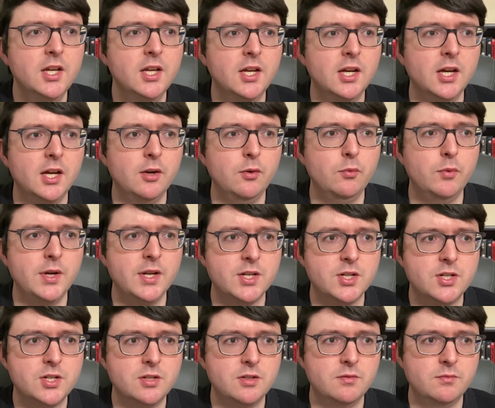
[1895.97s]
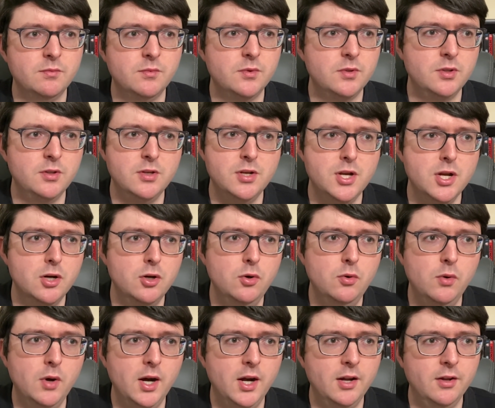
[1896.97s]
uh, which
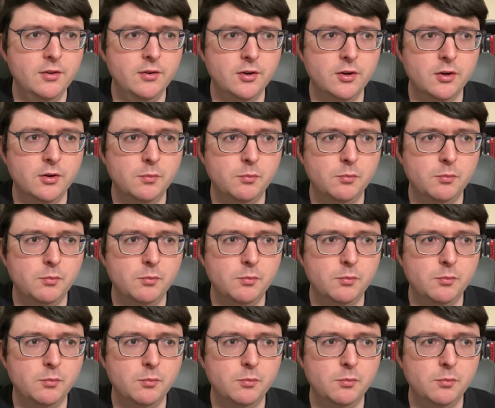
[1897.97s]
no other